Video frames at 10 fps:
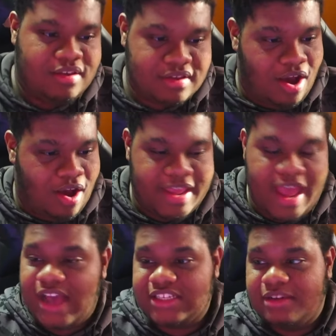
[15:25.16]
Uh,
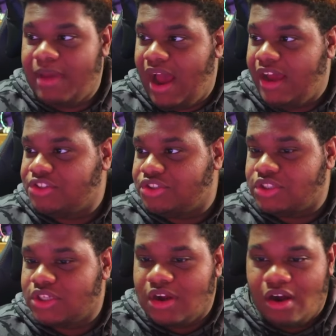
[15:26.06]
casket match,
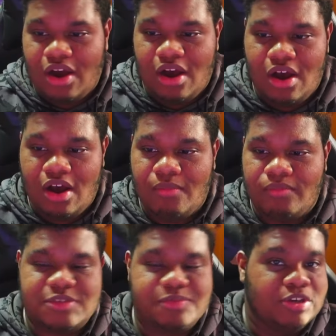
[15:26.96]
um,
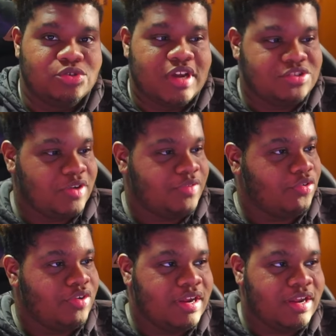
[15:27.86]
special guest
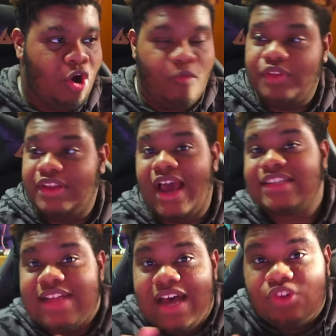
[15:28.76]
referee. Hopefully that's
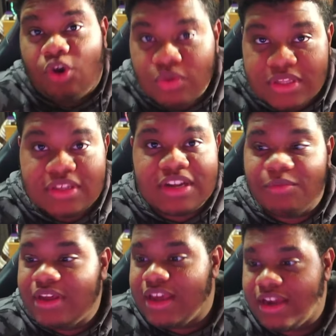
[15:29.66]
not the only thing that
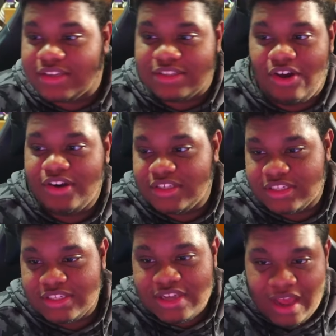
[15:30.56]
we get, because
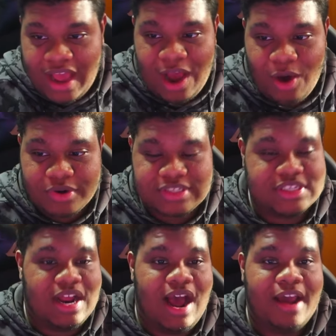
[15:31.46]
honestly, I want to see
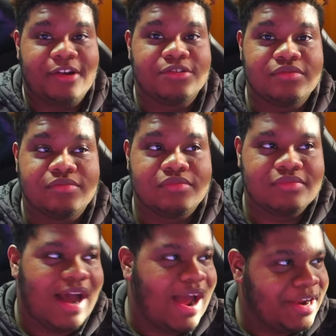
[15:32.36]
the Iron
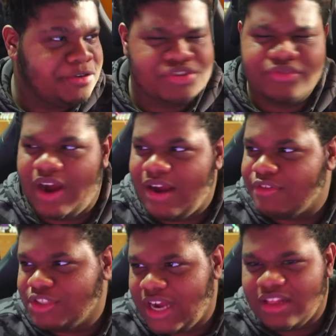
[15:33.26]
the Iron Survivor
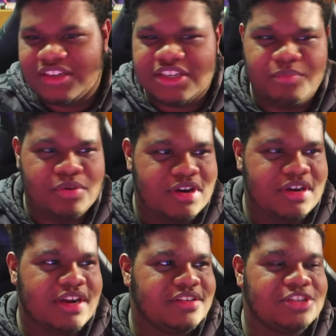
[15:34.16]
Challenge get put in
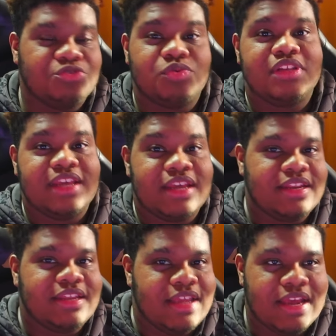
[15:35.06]
there, since we
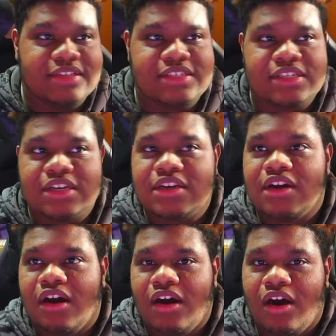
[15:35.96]
did get
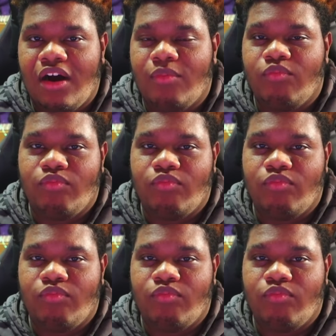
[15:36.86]
um,